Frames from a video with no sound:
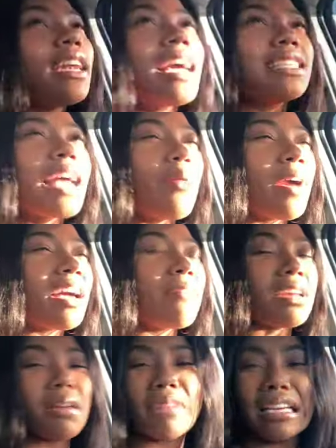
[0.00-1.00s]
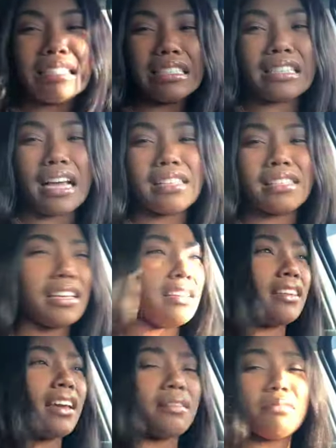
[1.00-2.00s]
next day I wake up and I'm like disgusted.
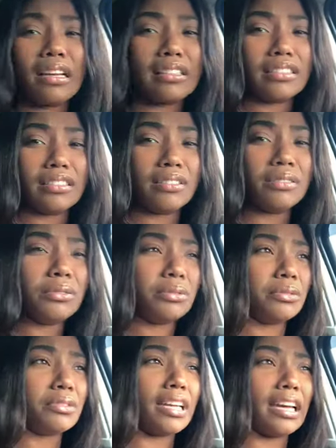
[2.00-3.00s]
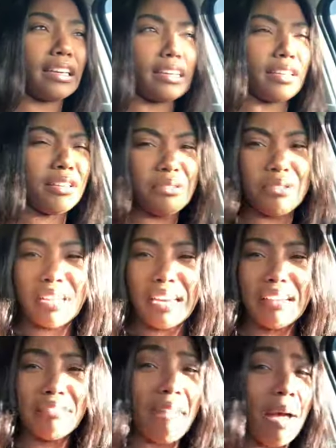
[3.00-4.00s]
Like I'm like, ew, like, ew,
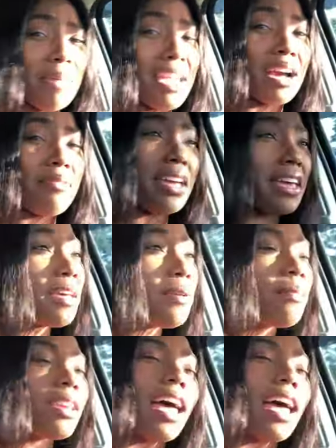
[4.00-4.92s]
like I made out with him.